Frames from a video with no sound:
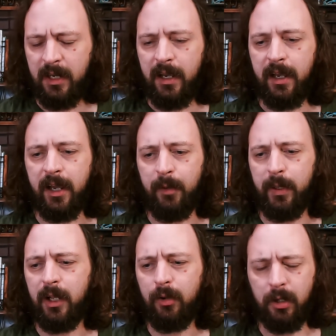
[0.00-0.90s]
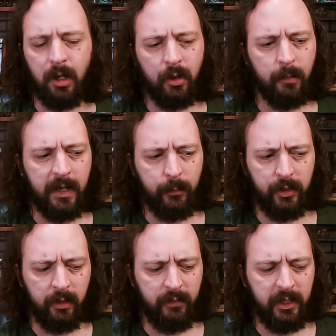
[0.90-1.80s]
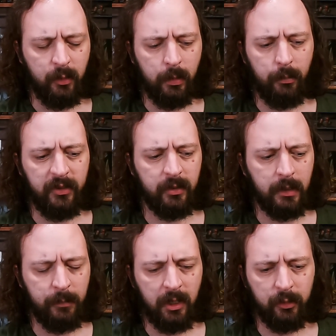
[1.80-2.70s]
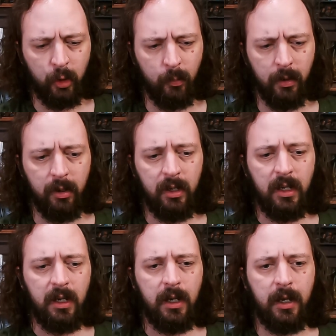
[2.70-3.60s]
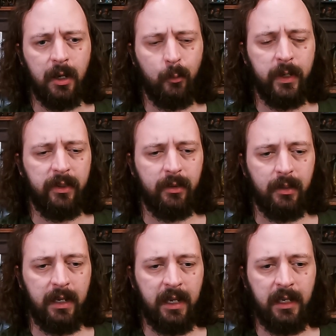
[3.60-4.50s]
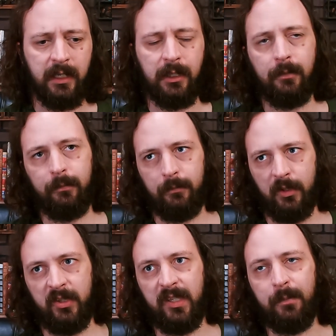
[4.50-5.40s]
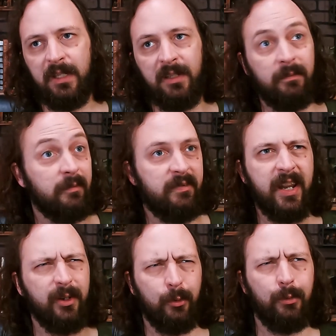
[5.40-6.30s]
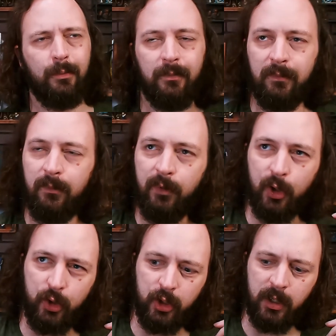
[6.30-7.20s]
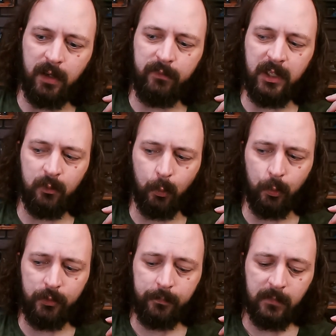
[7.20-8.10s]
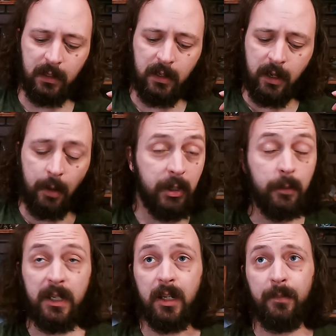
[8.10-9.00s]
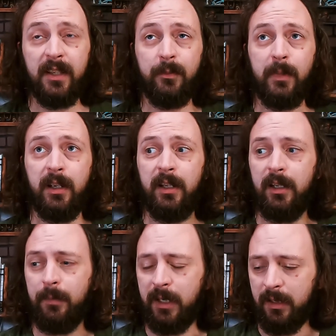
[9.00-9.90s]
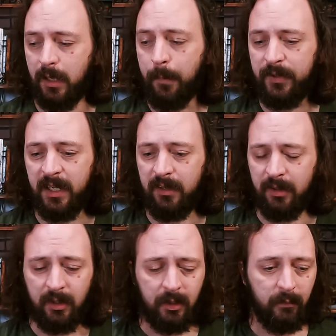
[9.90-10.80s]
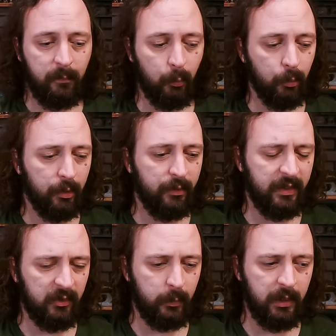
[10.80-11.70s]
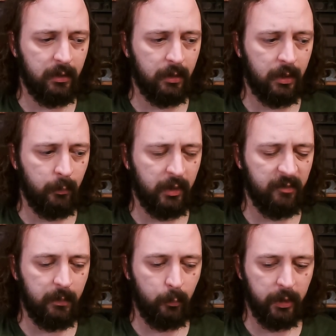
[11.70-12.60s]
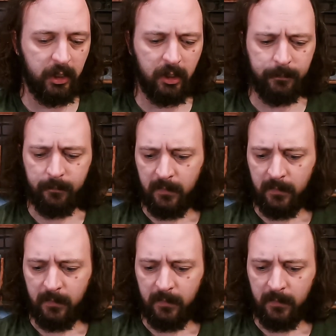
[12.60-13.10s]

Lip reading: But I'll come back with another video probably sometime in October with a semi-final version of these rules. But in the meantime, that's my update for this week and what I've been working on.